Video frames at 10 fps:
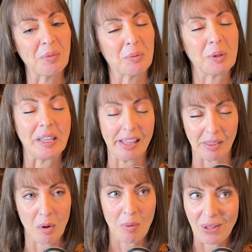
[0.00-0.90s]
really
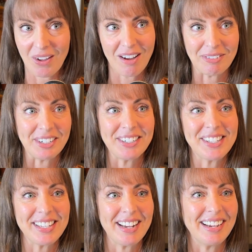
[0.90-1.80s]
lowball
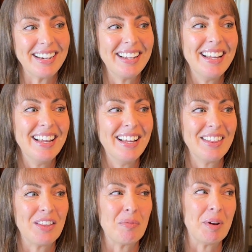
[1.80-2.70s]
offers, there
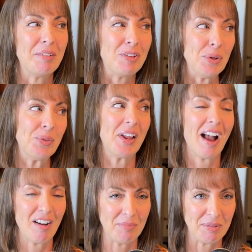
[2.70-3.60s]
have been a few that I
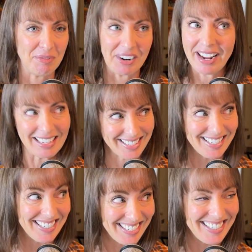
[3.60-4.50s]
have been very
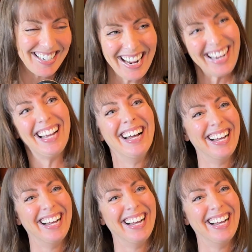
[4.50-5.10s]
hesitant to take.